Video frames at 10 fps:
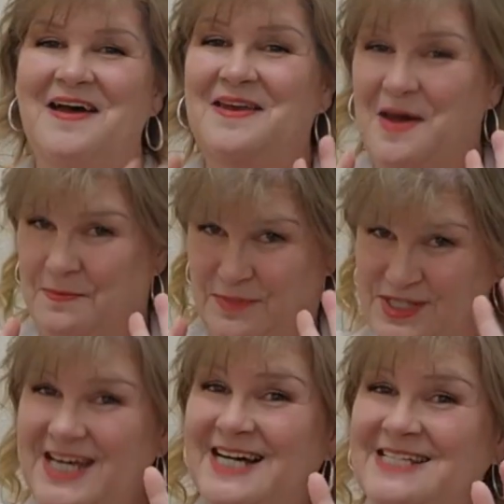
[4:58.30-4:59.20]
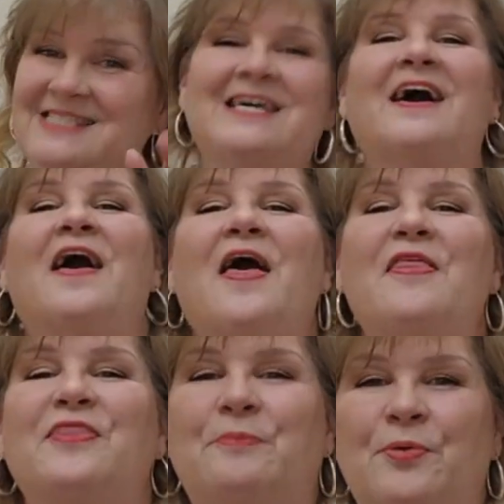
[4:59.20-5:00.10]
Number 6,
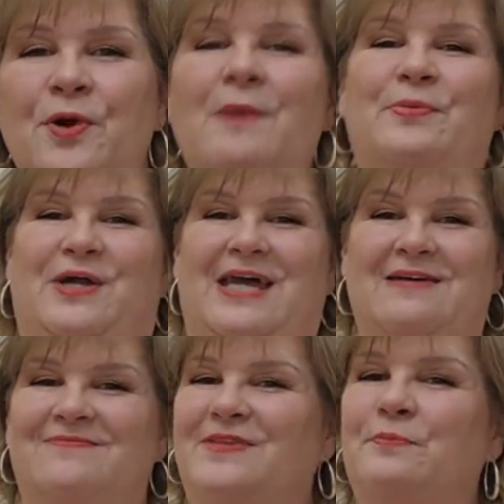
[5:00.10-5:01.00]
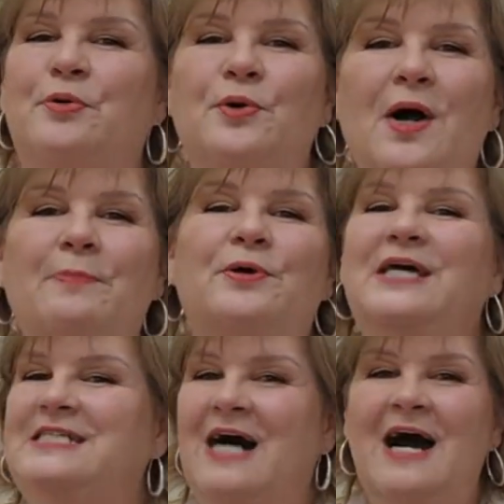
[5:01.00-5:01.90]
the property. The
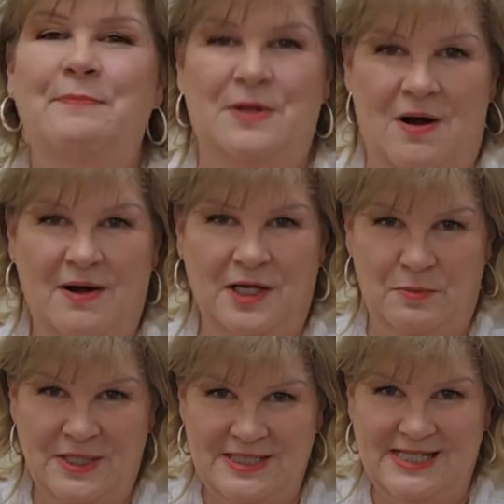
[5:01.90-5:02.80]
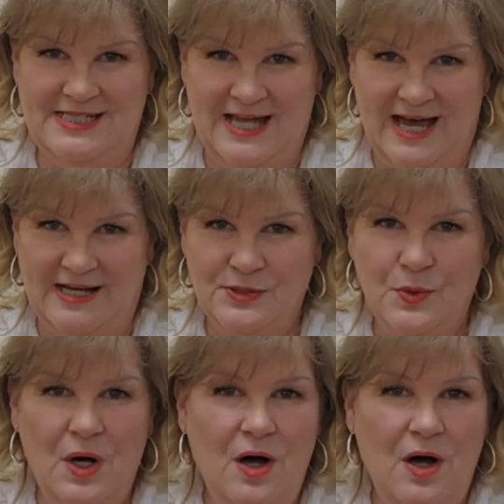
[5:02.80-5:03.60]
property type and occupancy status will